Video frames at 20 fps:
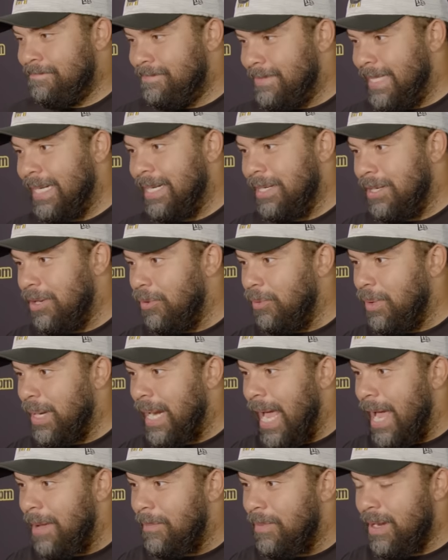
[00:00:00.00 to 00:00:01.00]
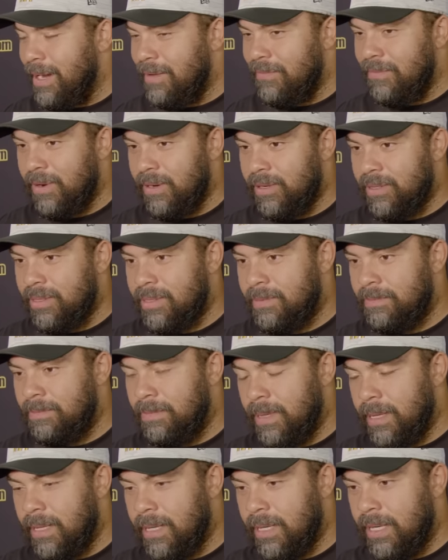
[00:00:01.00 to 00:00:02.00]
didn't know what happened at first,
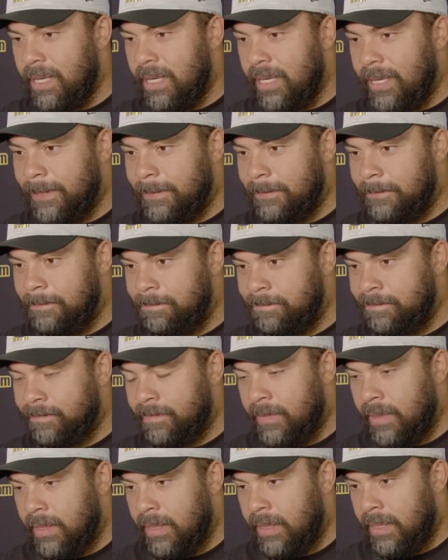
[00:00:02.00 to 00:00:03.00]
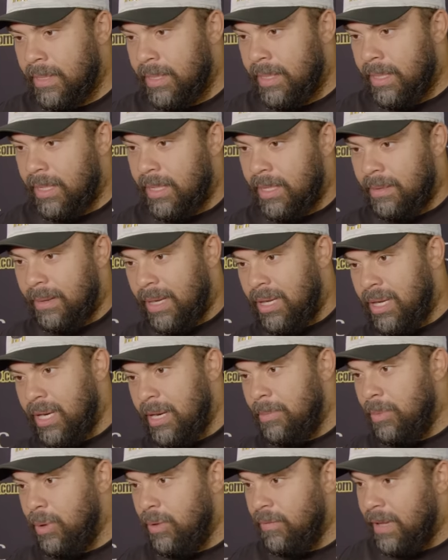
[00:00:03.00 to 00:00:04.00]
but I
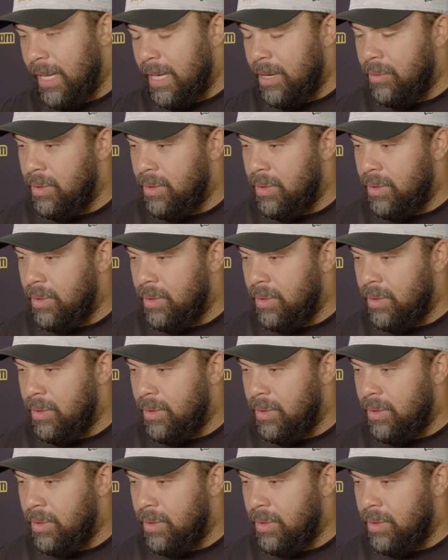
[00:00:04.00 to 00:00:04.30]
couldn't move like I